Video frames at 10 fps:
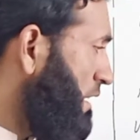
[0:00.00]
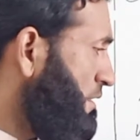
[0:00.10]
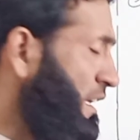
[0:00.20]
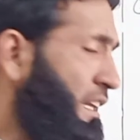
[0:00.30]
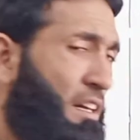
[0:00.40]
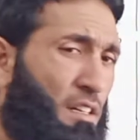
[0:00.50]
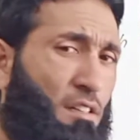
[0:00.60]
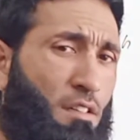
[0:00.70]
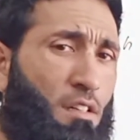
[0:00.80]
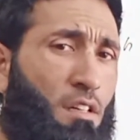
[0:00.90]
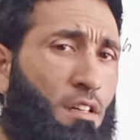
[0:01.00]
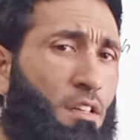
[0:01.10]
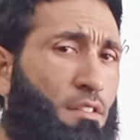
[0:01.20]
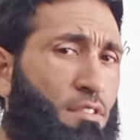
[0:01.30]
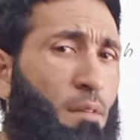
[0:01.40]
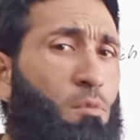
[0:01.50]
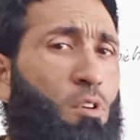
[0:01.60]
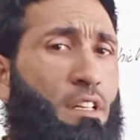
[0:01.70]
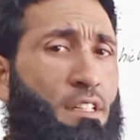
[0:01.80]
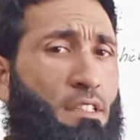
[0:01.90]
There are some
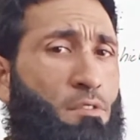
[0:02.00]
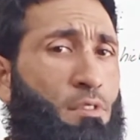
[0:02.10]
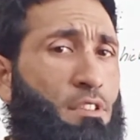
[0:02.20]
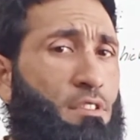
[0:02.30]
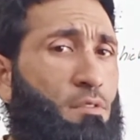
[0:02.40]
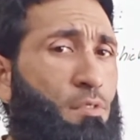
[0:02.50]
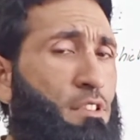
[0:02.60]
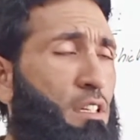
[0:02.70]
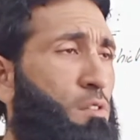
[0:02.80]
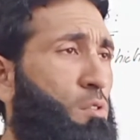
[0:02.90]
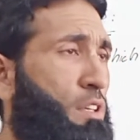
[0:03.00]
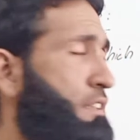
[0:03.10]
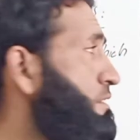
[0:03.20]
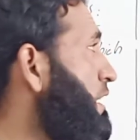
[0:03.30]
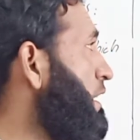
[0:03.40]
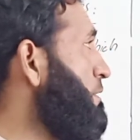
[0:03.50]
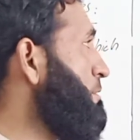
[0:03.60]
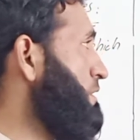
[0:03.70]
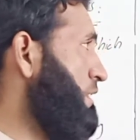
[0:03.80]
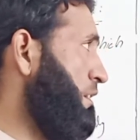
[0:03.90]
quantities which are known as
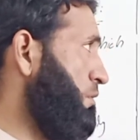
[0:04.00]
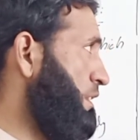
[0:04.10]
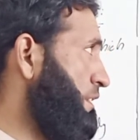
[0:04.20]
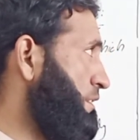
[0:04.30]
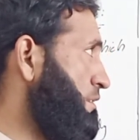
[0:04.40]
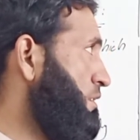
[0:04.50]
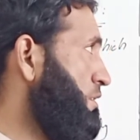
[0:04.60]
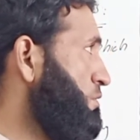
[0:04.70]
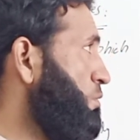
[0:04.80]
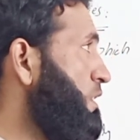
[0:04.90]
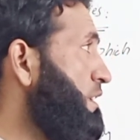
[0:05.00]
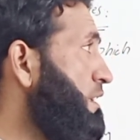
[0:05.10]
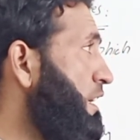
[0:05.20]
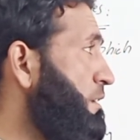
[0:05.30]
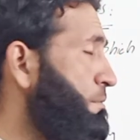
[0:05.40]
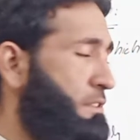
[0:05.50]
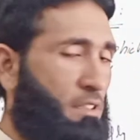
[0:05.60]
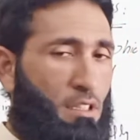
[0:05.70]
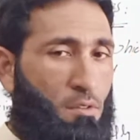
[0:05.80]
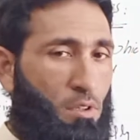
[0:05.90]
non-physical quantities. So what are
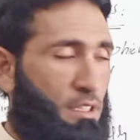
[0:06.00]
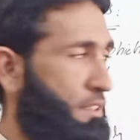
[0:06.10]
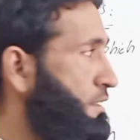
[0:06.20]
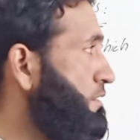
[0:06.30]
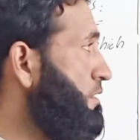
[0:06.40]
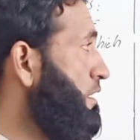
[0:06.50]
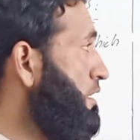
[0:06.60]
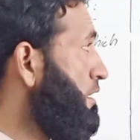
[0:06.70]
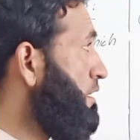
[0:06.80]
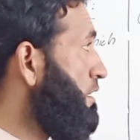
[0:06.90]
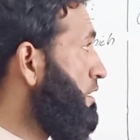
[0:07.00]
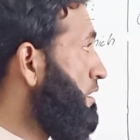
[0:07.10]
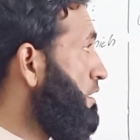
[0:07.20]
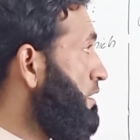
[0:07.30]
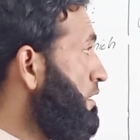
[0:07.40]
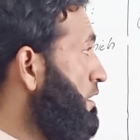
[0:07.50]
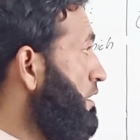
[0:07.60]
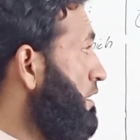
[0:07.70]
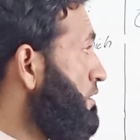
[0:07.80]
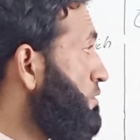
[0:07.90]
non-physical quantities?
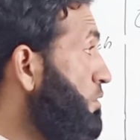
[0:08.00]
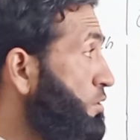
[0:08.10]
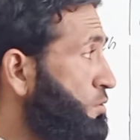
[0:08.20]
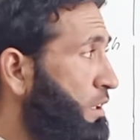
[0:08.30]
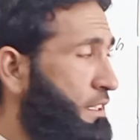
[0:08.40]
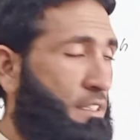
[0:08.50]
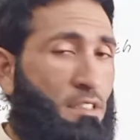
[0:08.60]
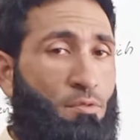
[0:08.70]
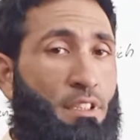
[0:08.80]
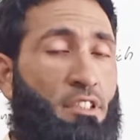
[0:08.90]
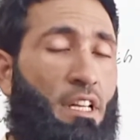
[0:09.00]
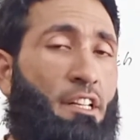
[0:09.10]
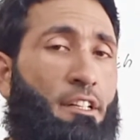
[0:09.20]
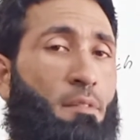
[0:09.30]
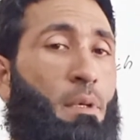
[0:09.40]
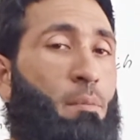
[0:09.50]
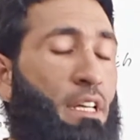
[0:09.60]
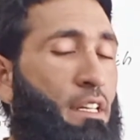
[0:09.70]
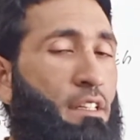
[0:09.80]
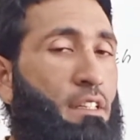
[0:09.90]
Those quantities which cannot be
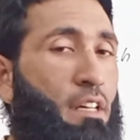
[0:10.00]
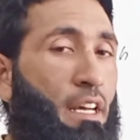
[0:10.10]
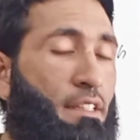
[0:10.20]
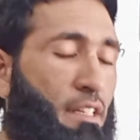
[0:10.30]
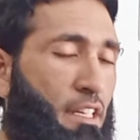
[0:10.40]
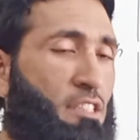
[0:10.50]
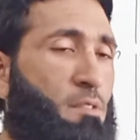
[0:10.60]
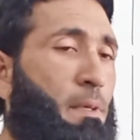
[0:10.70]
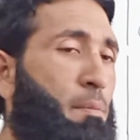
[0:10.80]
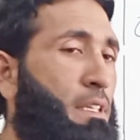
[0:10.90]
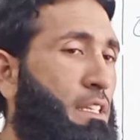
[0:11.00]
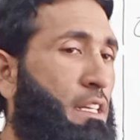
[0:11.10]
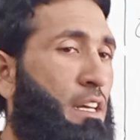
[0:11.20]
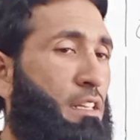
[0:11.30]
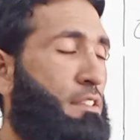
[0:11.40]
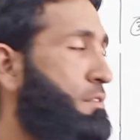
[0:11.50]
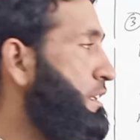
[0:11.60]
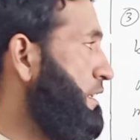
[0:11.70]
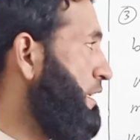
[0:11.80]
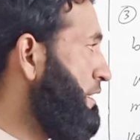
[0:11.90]
measured either experimentally or
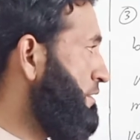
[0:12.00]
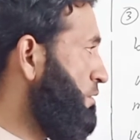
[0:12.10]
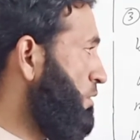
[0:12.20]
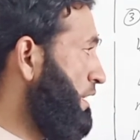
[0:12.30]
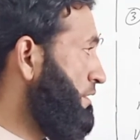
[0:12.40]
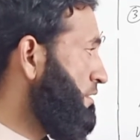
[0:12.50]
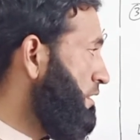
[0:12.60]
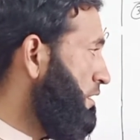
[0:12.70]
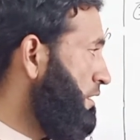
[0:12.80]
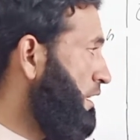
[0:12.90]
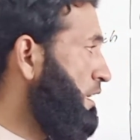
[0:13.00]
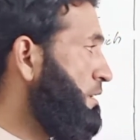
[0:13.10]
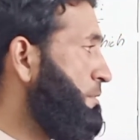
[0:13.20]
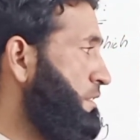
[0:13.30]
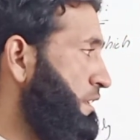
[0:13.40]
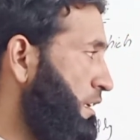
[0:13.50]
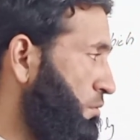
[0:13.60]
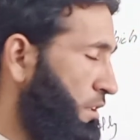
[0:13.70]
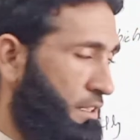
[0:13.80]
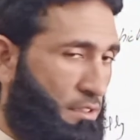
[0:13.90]
theoretically is known as non-physical
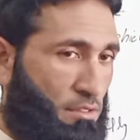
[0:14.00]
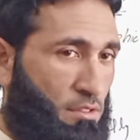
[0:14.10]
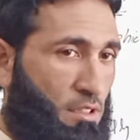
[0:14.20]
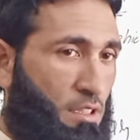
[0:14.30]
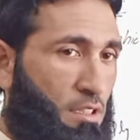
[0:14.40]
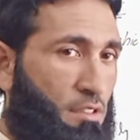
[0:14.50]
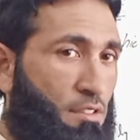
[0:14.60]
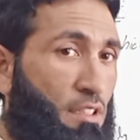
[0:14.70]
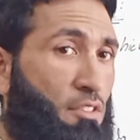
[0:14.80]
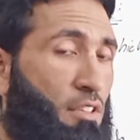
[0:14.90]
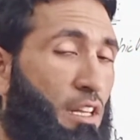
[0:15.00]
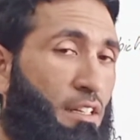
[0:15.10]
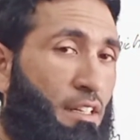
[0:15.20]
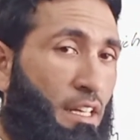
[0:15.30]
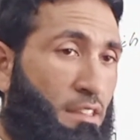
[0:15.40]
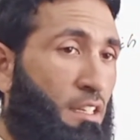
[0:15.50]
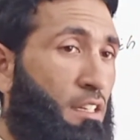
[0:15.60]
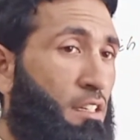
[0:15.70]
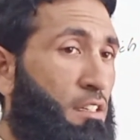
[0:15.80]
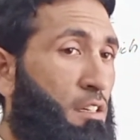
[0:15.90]
quantities. These are
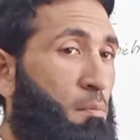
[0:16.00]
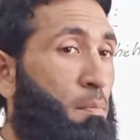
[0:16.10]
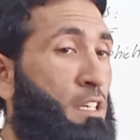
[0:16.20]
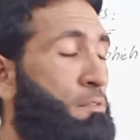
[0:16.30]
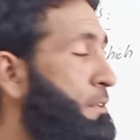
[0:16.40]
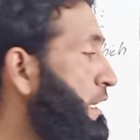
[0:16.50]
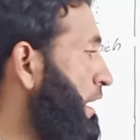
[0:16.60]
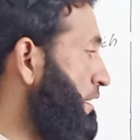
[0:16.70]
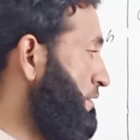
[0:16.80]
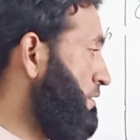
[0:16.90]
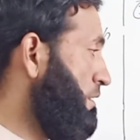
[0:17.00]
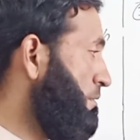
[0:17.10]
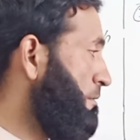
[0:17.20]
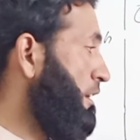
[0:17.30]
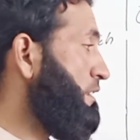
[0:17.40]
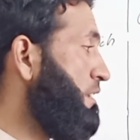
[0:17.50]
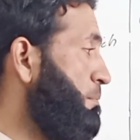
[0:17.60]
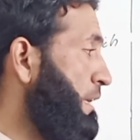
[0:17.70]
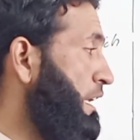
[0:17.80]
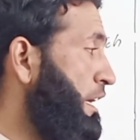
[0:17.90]
nothing but feelings. For
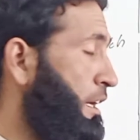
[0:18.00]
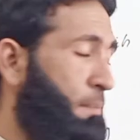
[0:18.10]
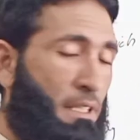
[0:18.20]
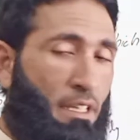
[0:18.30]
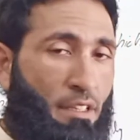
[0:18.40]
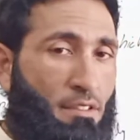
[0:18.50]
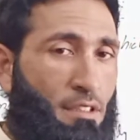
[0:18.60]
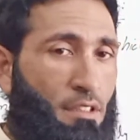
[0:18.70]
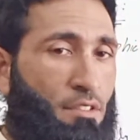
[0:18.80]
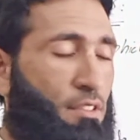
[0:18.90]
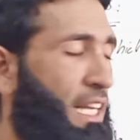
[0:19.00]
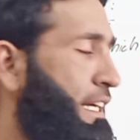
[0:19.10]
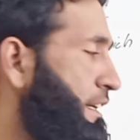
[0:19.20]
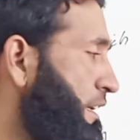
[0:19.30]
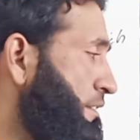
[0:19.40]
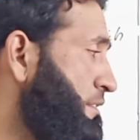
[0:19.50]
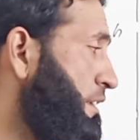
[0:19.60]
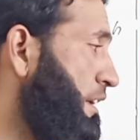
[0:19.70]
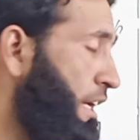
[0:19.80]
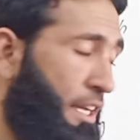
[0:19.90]
example, happiness, sadness,
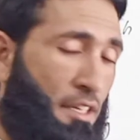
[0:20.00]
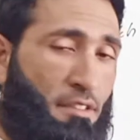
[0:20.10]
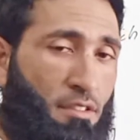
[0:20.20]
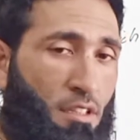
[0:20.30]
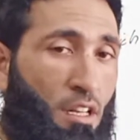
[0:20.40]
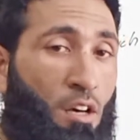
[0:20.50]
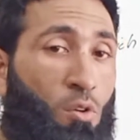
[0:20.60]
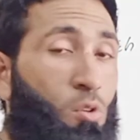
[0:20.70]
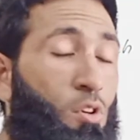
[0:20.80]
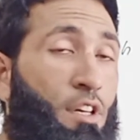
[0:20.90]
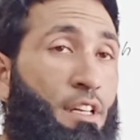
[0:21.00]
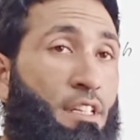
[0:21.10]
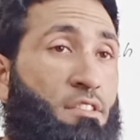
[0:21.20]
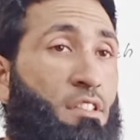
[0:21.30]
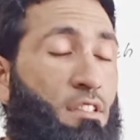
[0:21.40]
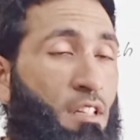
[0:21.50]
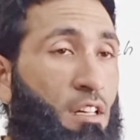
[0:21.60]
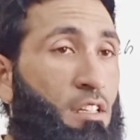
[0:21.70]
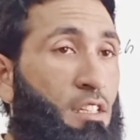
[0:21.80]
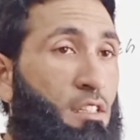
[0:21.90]
hate, love, etc.